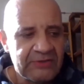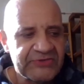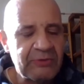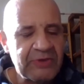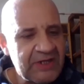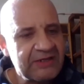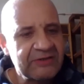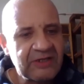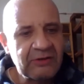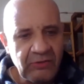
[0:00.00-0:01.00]
So they need
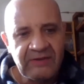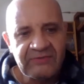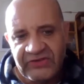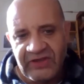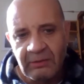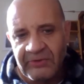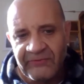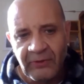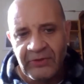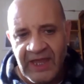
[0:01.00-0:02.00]
a degree of skill
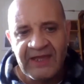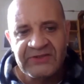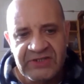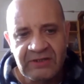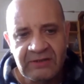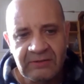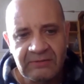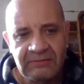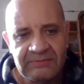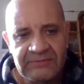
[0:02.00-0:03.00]
before they get to
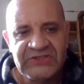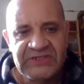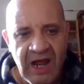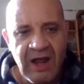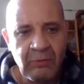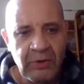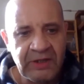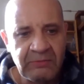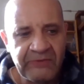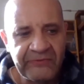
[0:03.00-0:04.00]
start
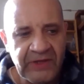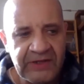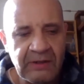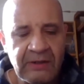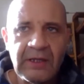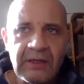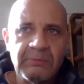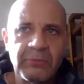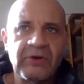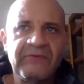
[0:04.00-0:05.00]
working with flint.
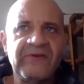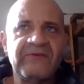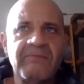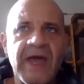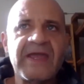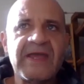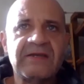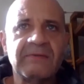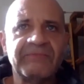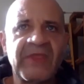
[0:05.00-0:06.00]
But if they've
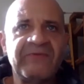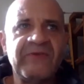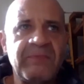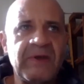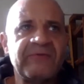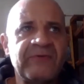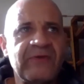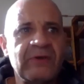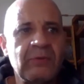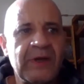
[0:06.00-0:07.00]
been for a
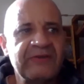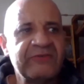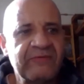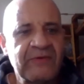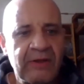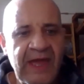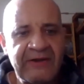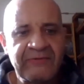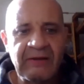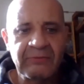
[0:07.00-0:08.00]
few weeks, they've got their
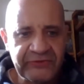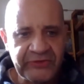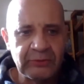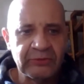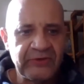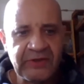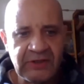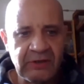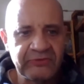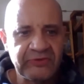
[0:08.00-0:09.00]
head around the tools that they're
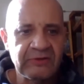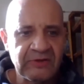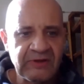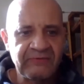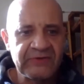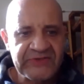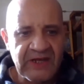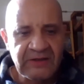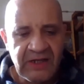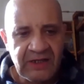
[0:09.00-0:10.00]
using and the different
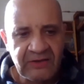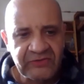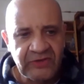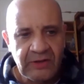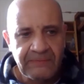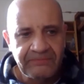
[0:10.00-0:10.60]
techniques,